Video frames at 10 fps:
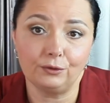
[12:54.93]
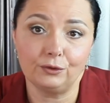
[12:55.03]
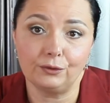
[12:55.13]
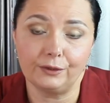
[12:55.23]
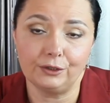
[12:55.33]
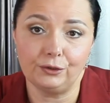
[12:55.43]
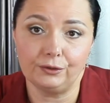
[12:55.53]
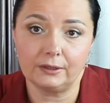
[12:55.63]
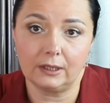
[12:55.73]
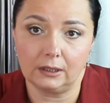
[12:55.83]
to
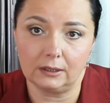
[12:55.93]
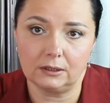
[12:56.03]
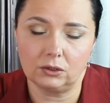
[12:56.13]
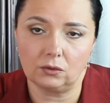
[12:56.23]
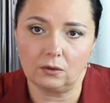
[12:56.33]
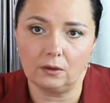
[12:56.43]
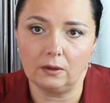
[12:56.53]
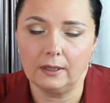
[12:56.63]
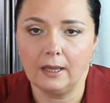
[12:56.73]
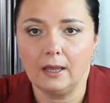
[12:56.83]
reduce
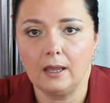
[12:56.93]
cholesterol